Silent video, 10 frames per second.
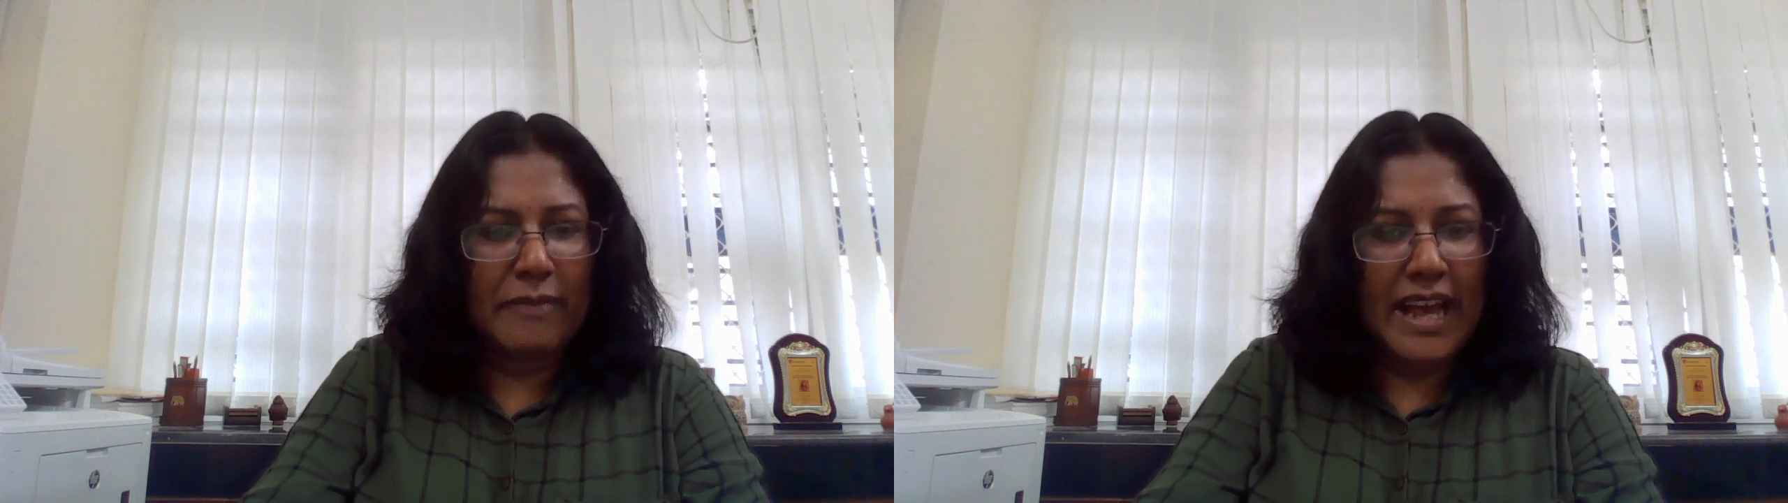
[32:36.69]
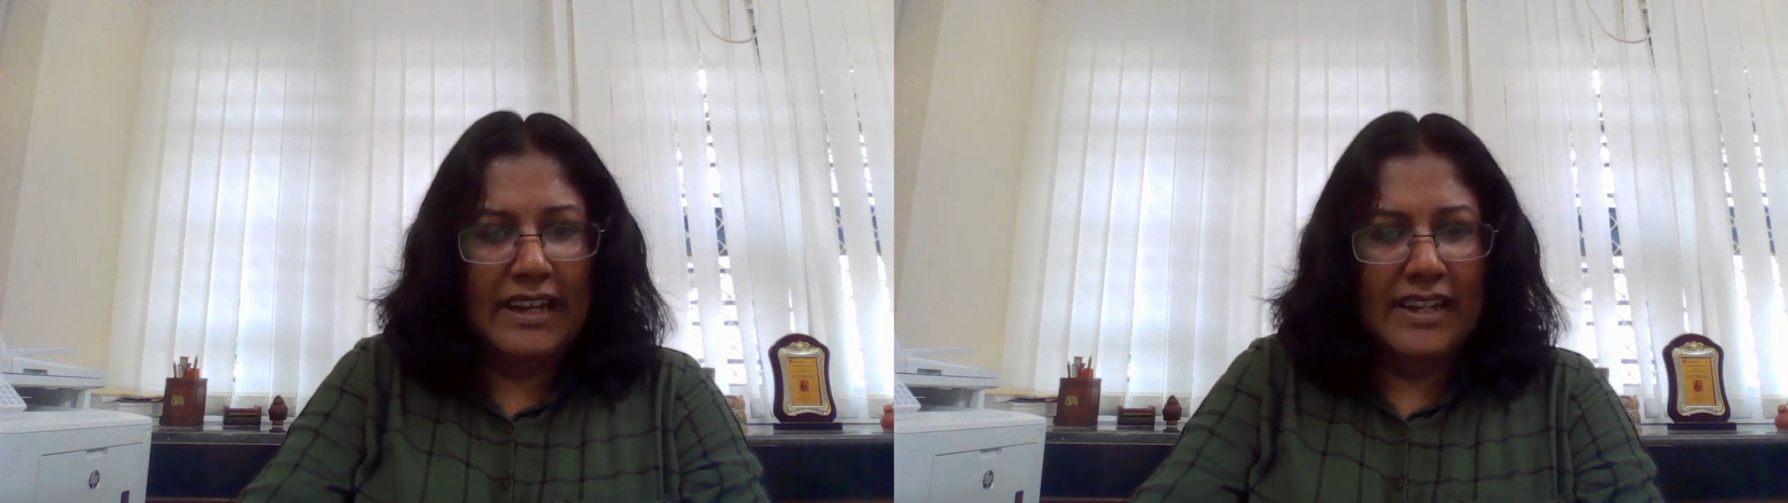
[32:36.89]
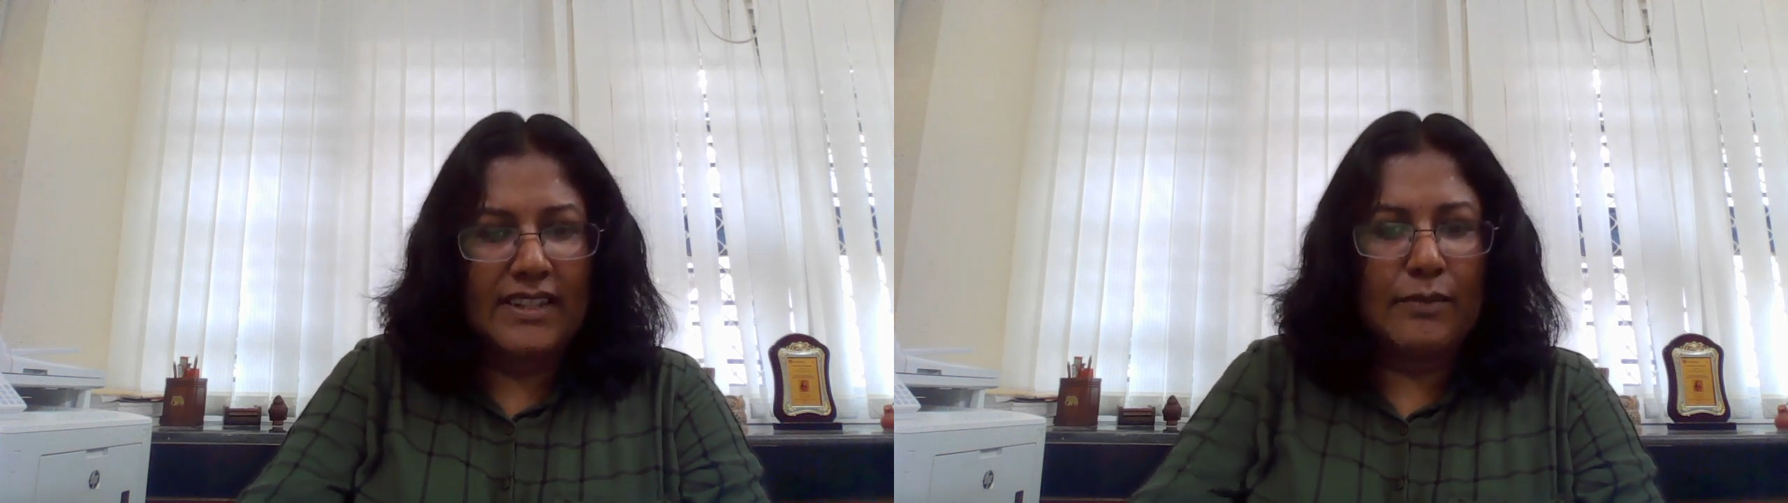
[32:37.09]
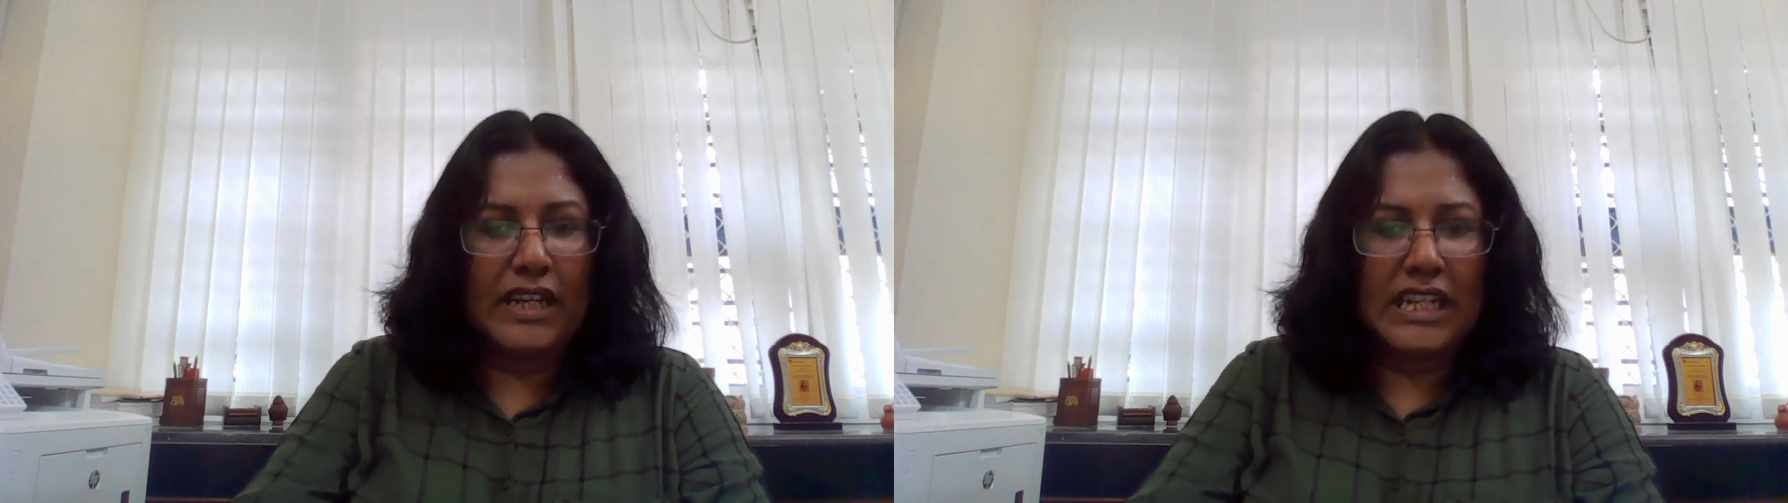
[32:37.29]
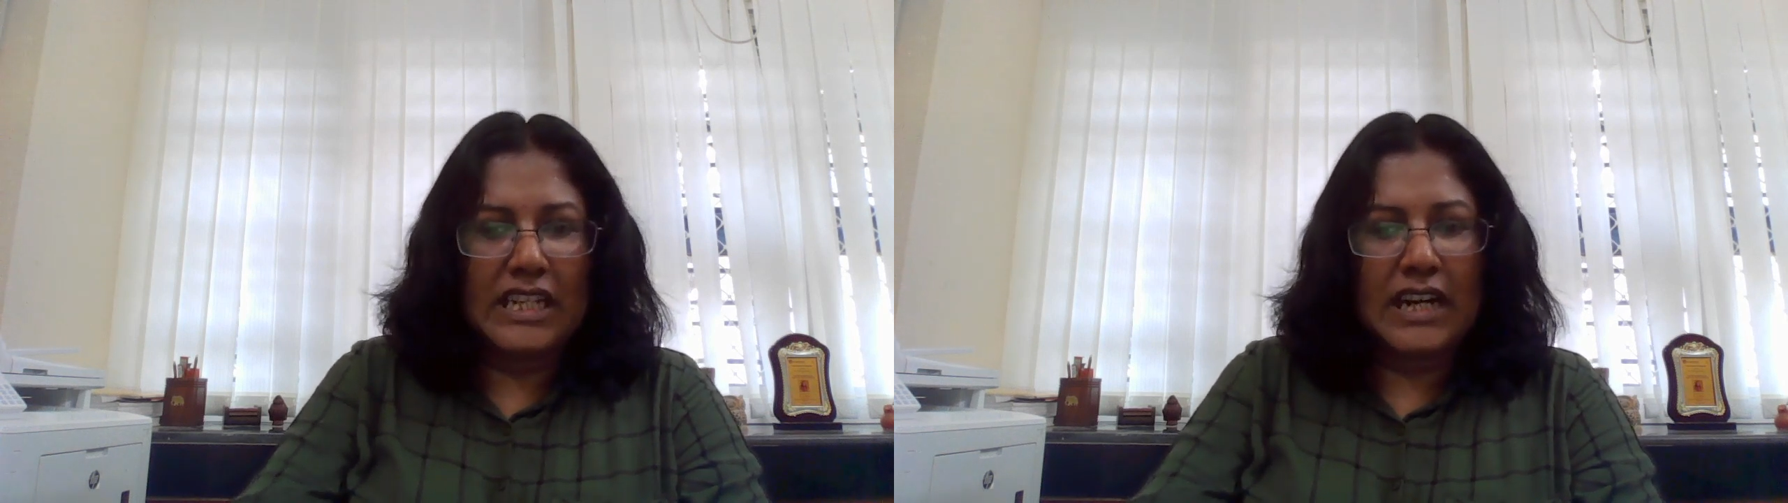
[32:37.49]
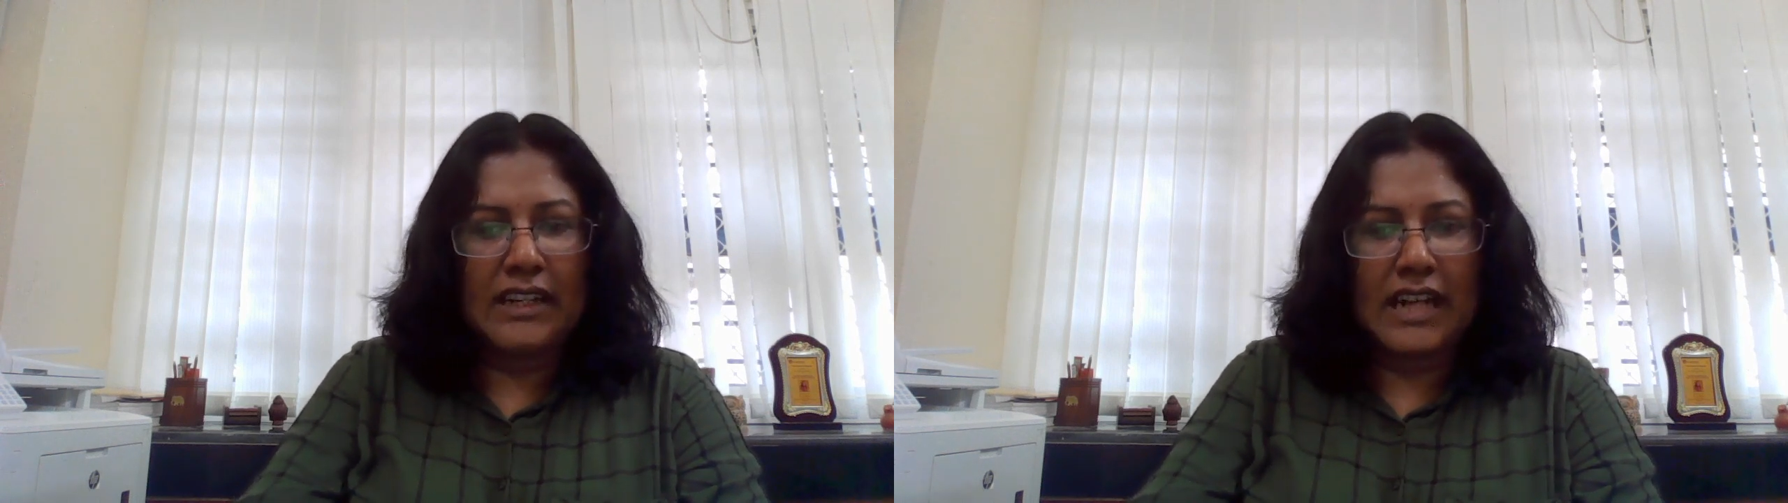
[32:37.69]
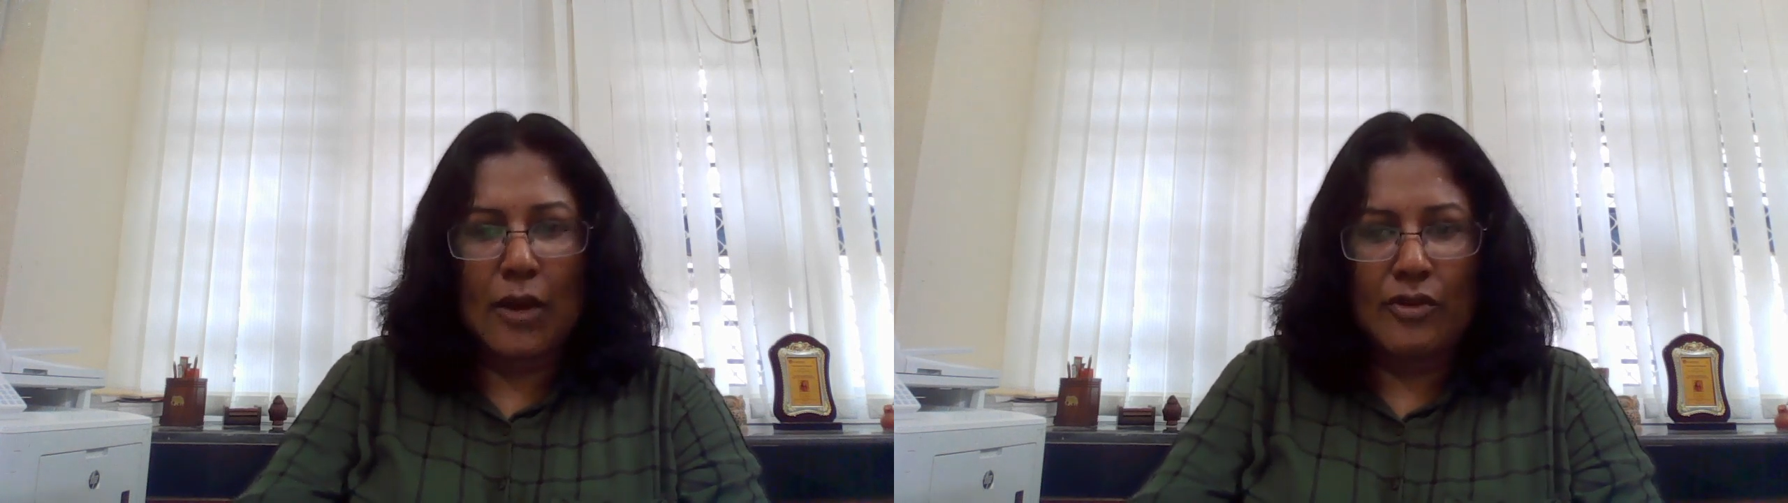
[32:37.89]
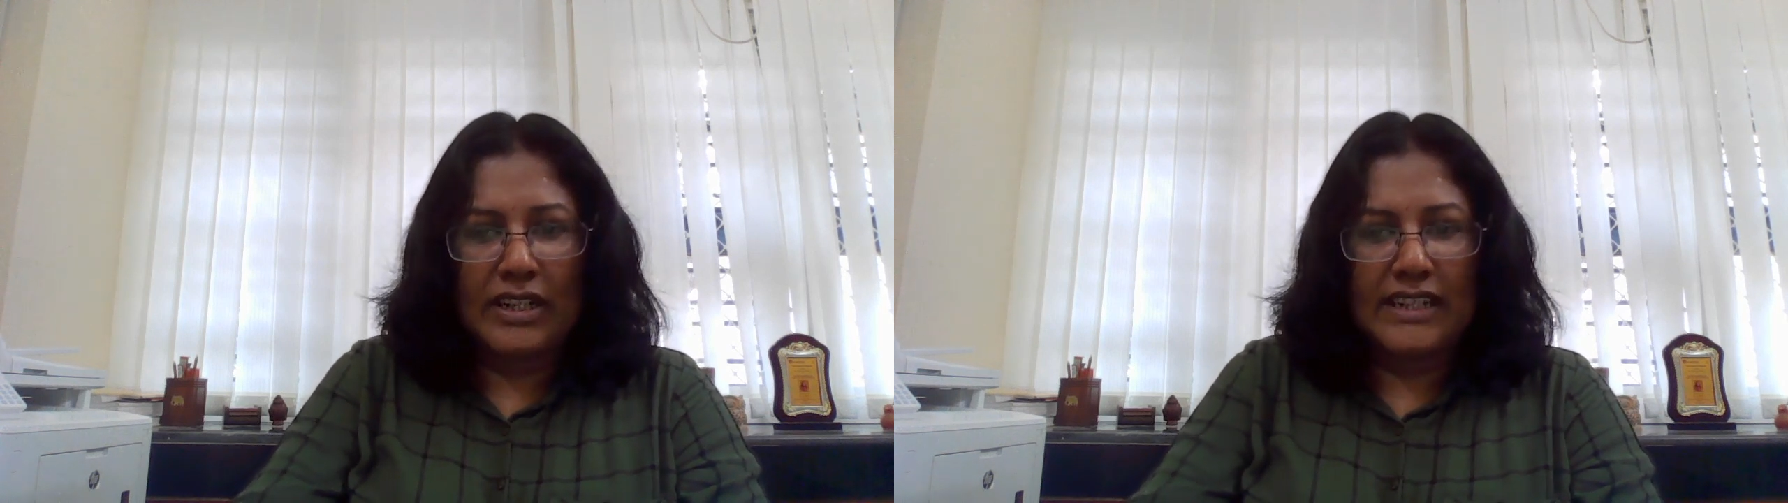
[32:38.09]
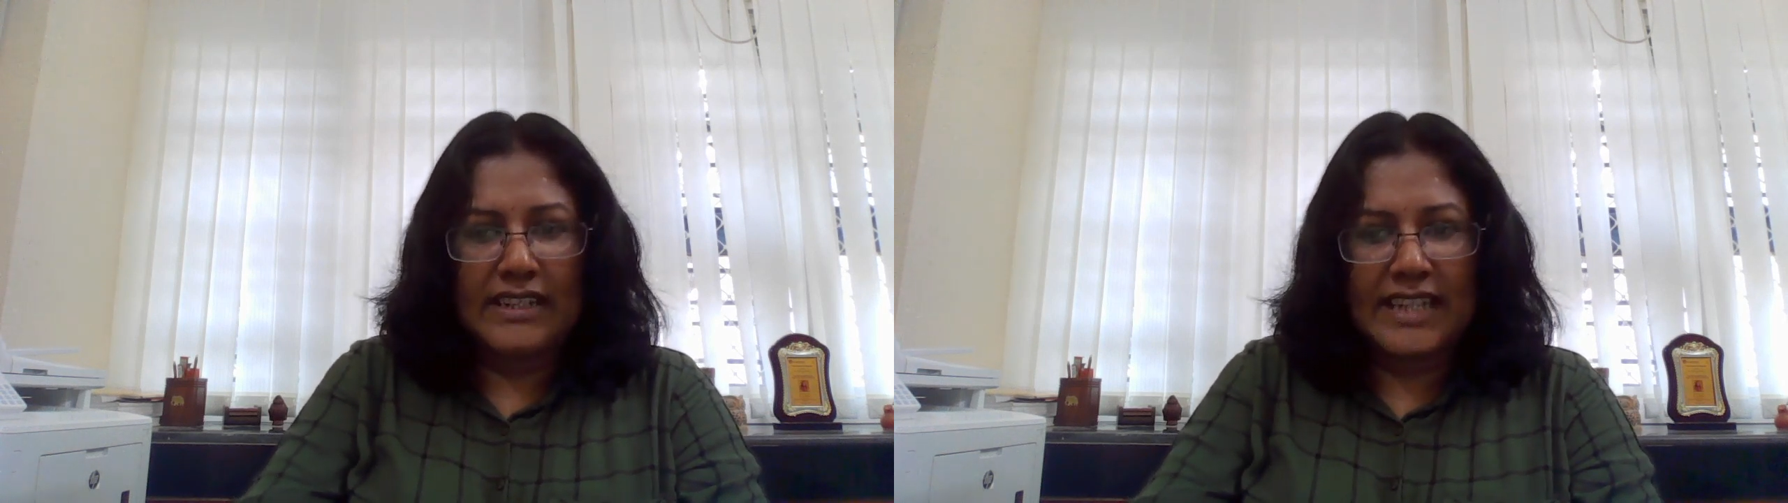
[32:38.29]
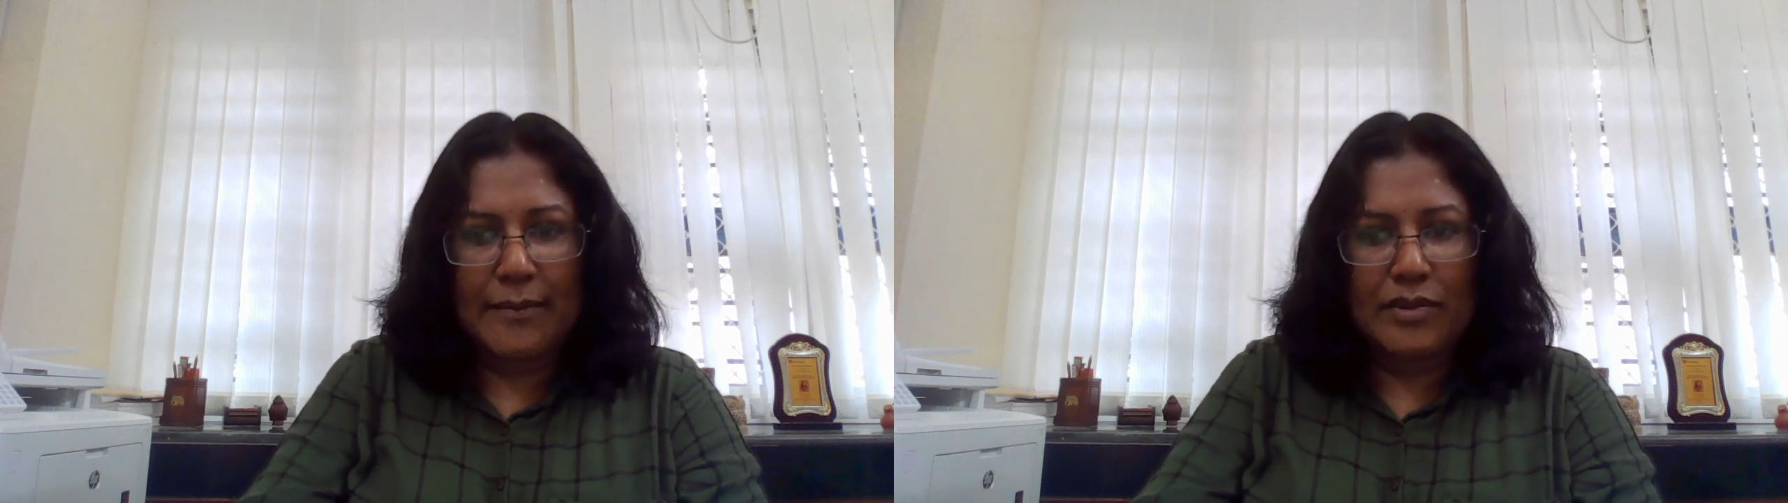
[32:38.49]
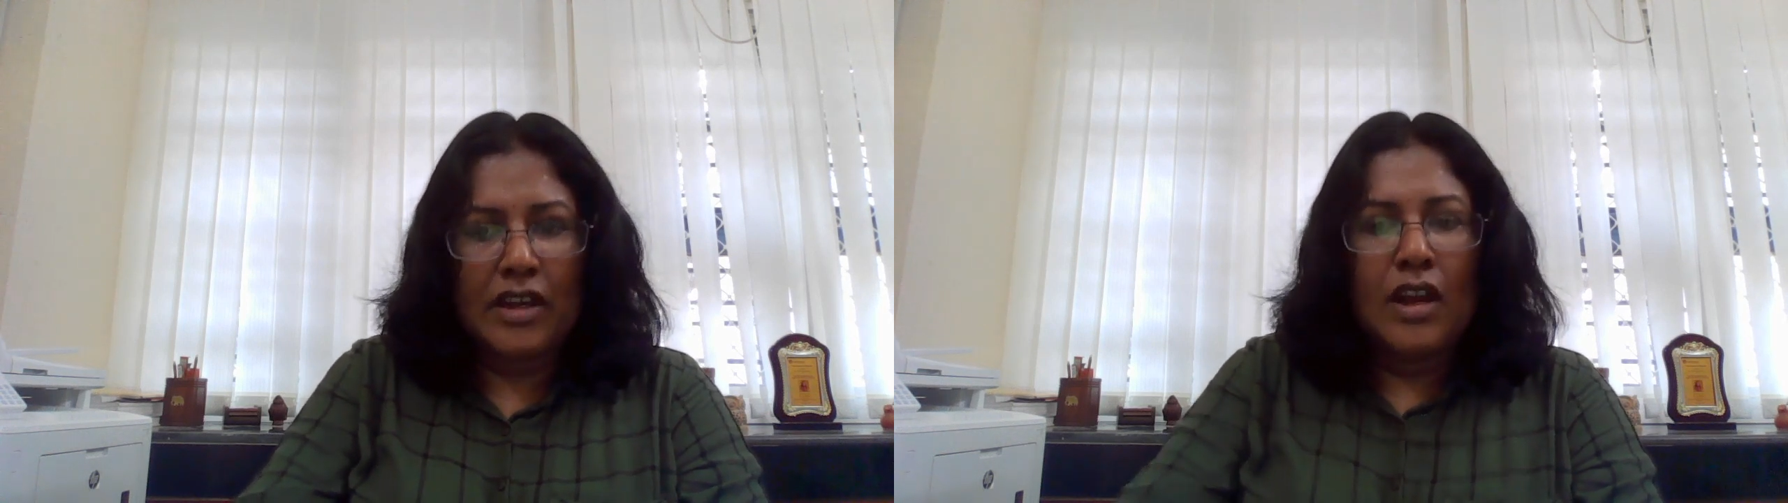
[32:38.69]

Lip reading: madness when he started counting his steps